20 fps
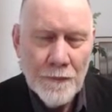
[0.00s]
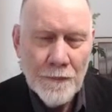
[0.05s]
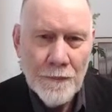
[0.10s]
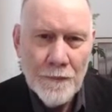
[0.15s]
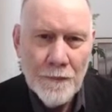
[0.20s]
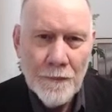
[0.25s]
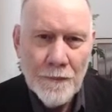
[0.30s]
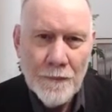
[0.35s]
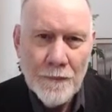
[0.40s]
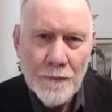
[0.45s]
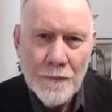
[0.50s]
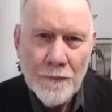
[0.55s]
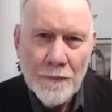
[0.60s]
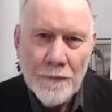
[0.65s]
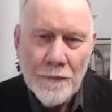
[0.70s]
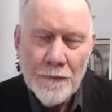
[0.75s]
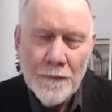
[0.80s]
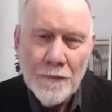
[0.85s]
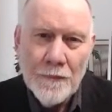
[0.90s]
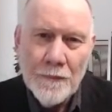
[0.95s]

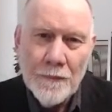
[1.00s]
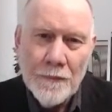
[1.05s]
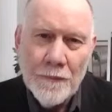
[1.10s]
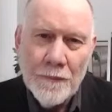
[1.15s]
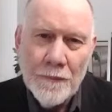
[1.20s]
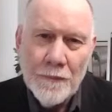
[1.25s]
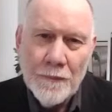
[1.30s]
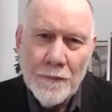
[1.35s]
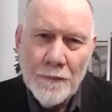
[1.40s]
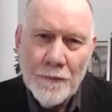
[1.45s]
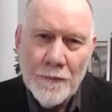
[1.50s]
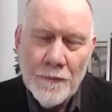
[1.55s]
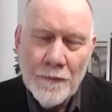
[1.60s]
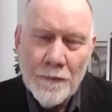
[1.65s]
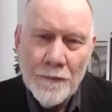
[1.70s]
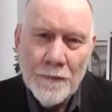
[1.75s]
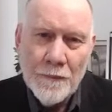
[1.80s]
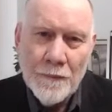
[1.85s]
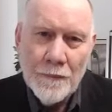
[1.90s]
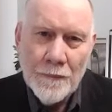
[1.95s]

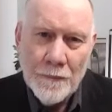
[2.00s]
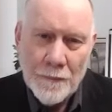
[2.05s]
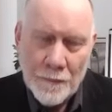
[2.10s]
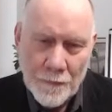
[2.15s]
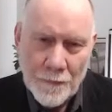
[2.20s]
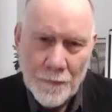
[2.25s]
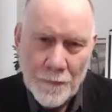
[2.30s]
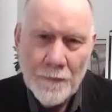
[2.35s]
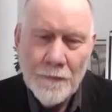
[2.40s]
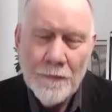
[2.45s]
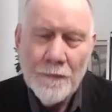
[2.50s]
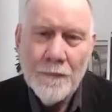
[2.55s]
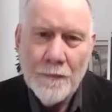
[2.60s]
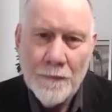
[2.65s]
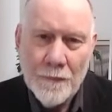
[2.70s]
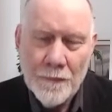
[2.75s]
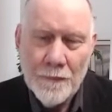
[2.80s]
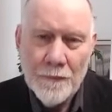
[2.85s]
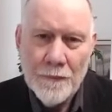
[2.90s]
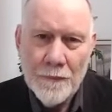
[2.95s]

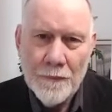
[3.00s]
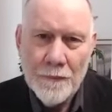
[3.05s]
(silent)